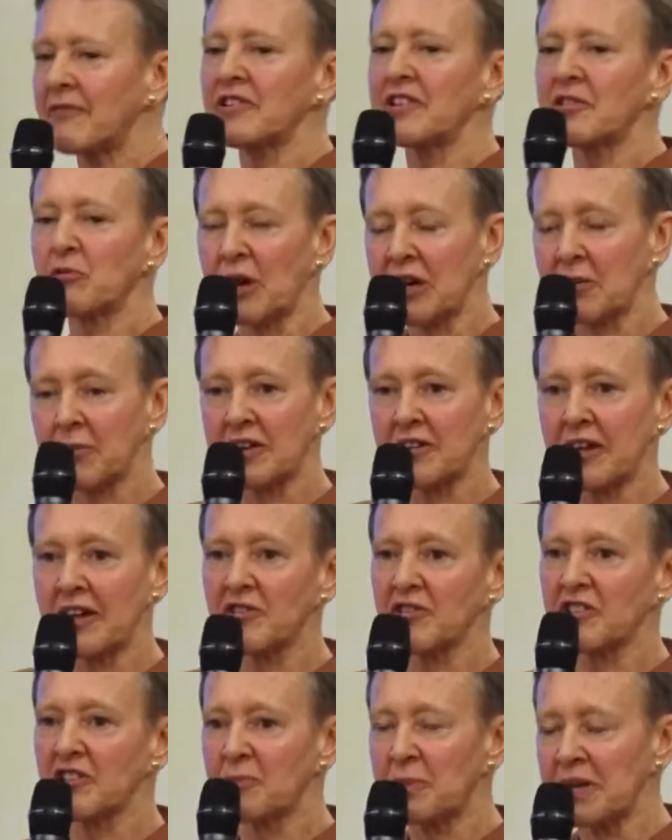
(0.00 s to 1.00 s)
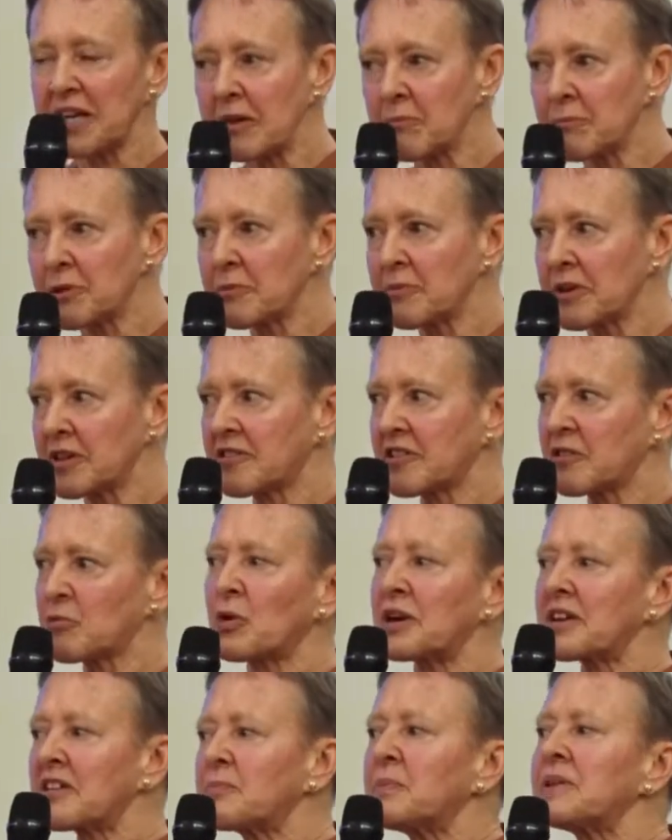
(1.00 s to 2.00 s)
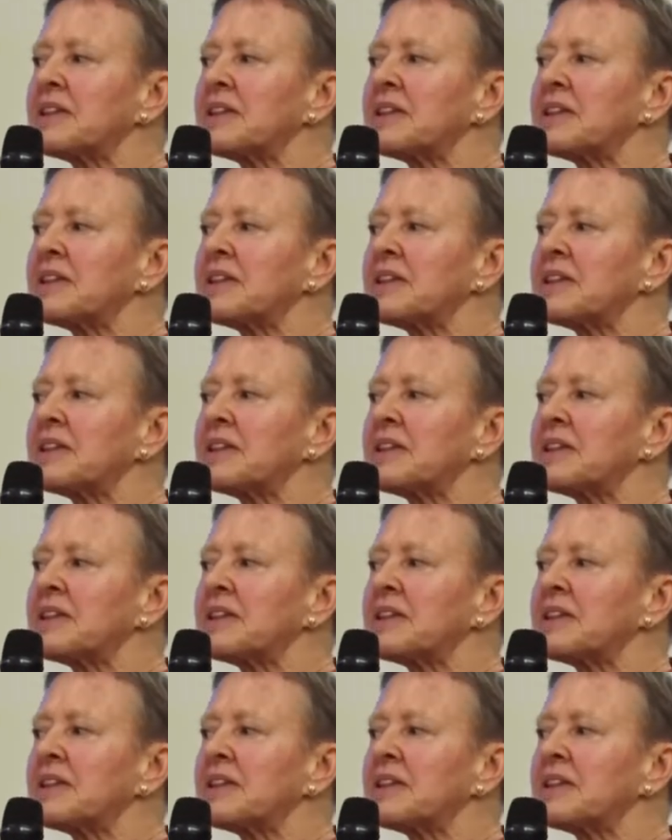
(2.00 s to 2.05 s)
recommendations been implemented? What has been